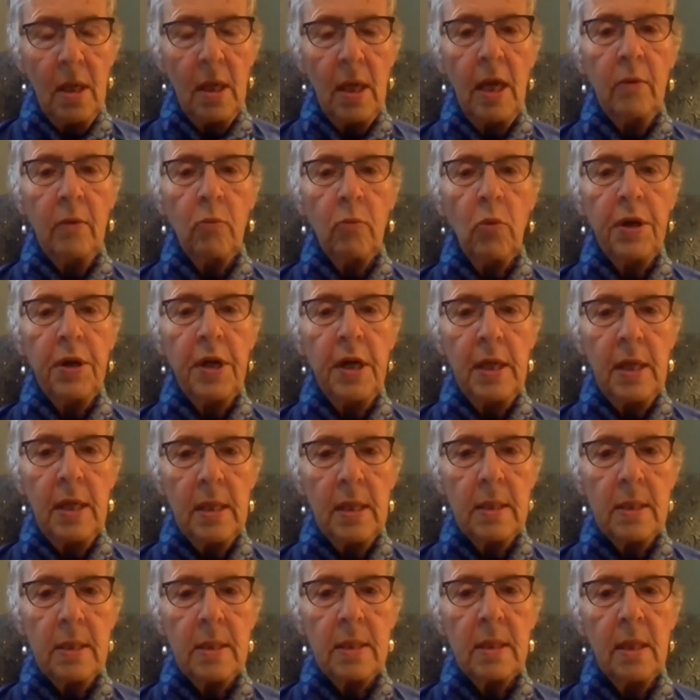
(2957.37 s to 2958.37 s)
and what it
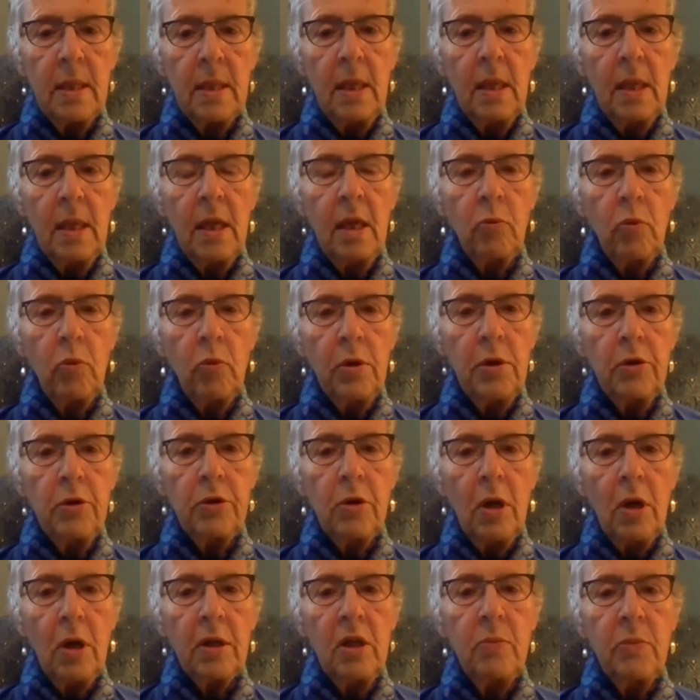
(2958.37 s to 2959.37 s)
is and where your
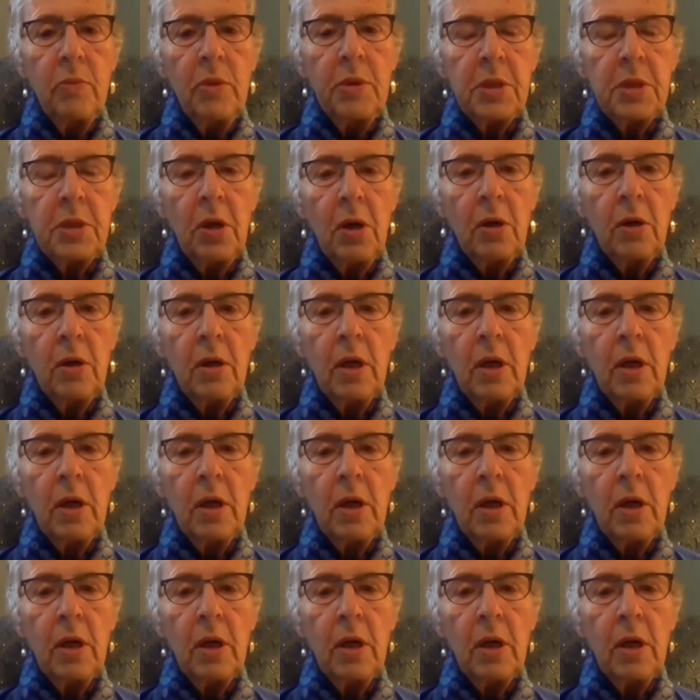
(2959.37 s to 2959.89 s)
documents are,